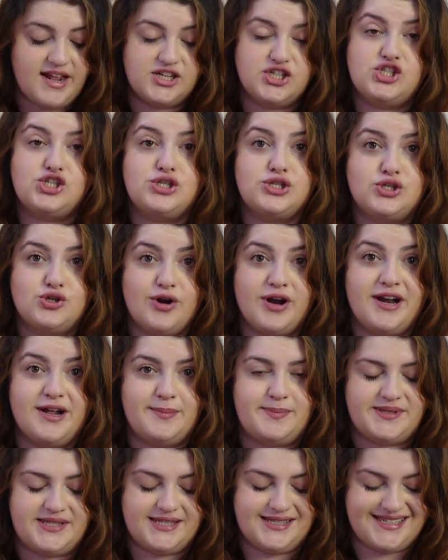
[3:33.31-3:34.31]
is straight
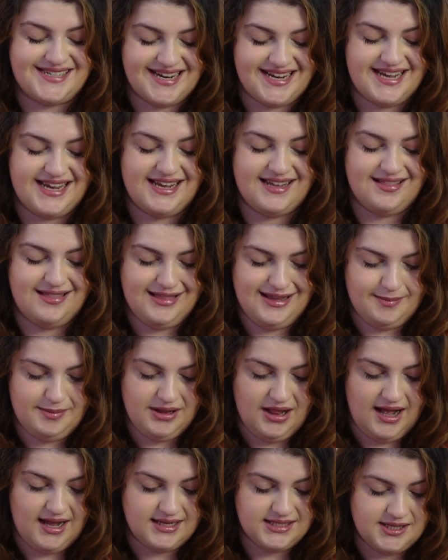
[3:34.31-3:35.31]
up sticky lip
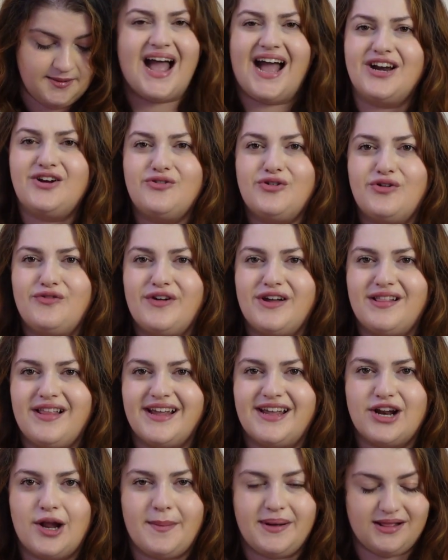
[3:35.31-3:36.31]
gloss. I don't know if I
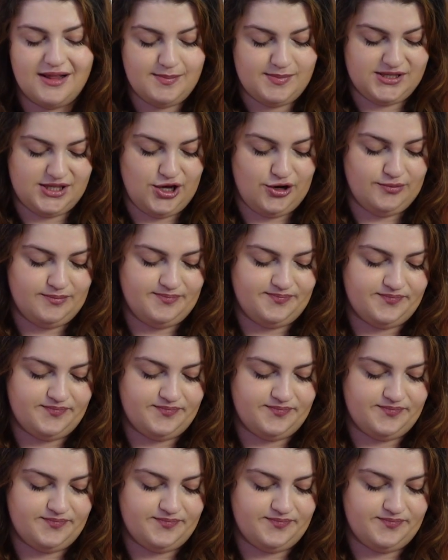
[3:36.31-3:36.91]
like it on my lips though.